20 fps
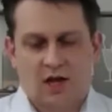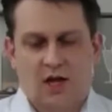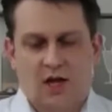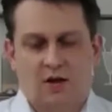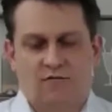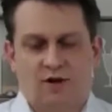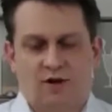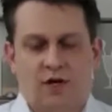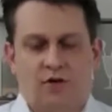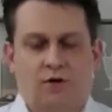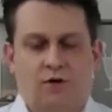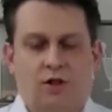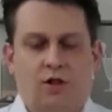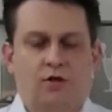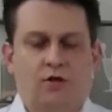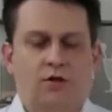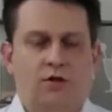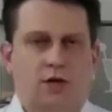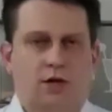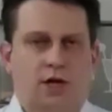If I will
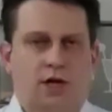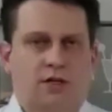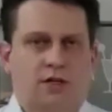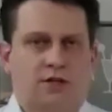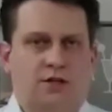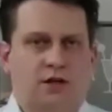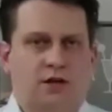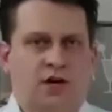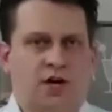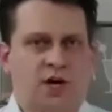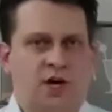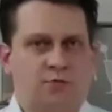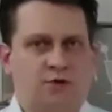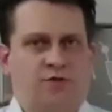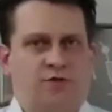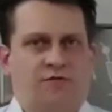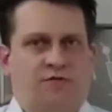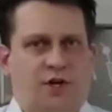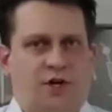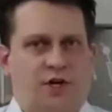look at
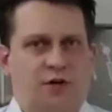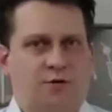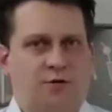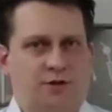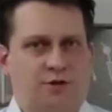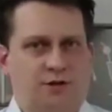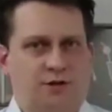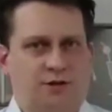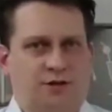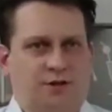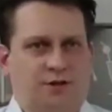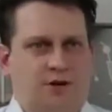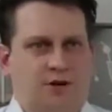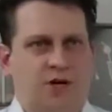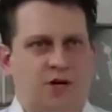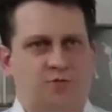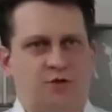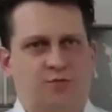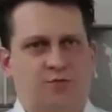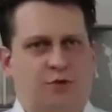carbon fibers in a
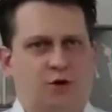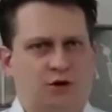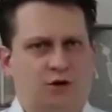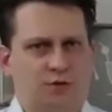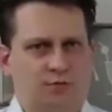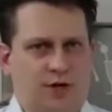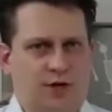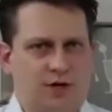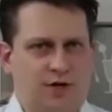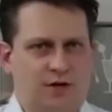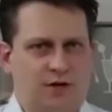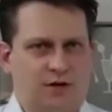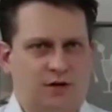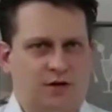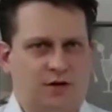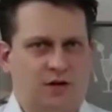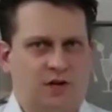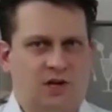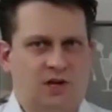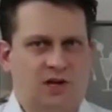carbon polymer,
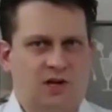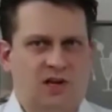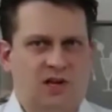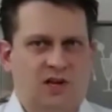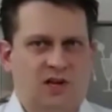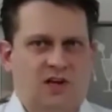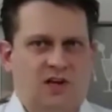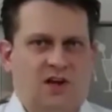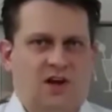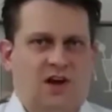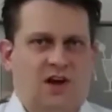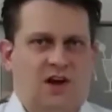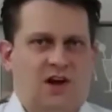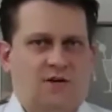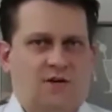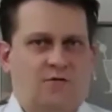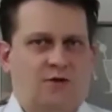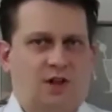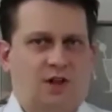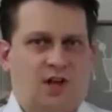
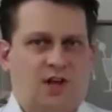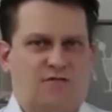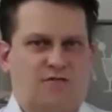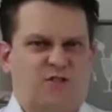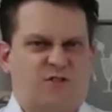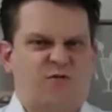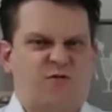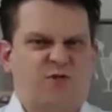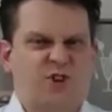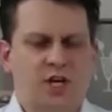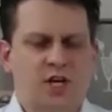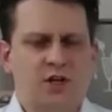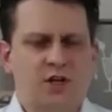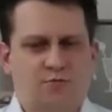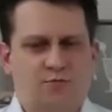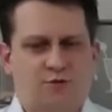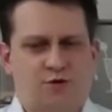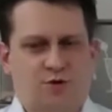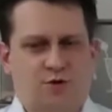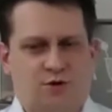I will have a really
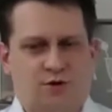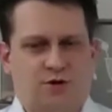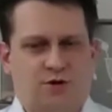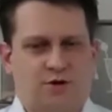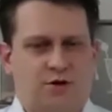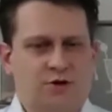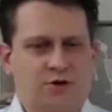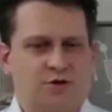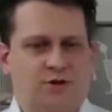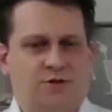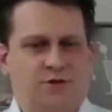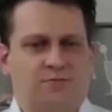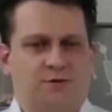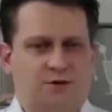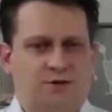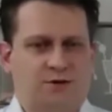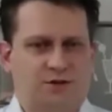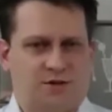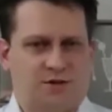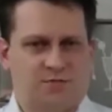poor contrast
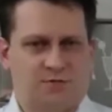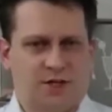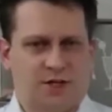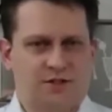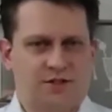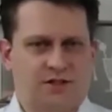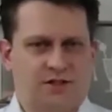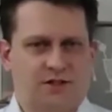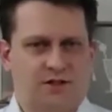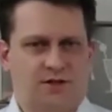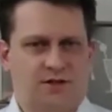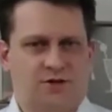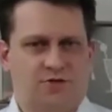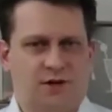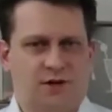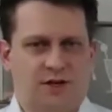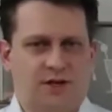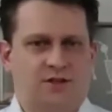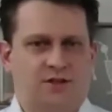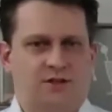because I'm basically
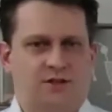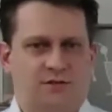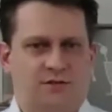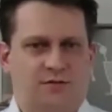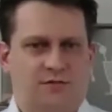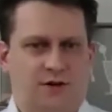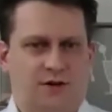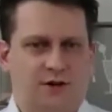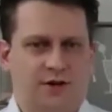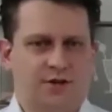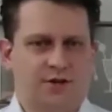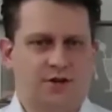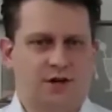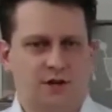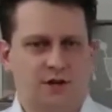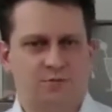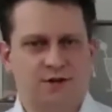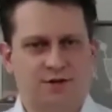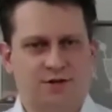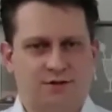trying to find
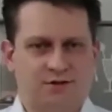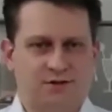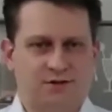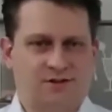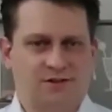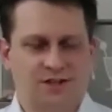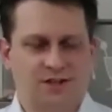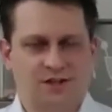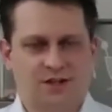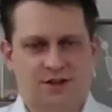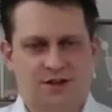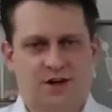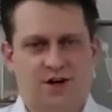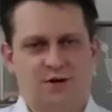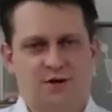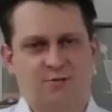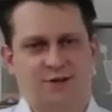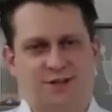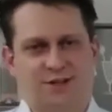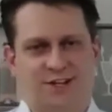carbon in
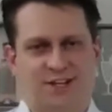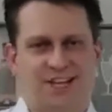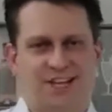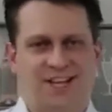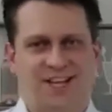carbon,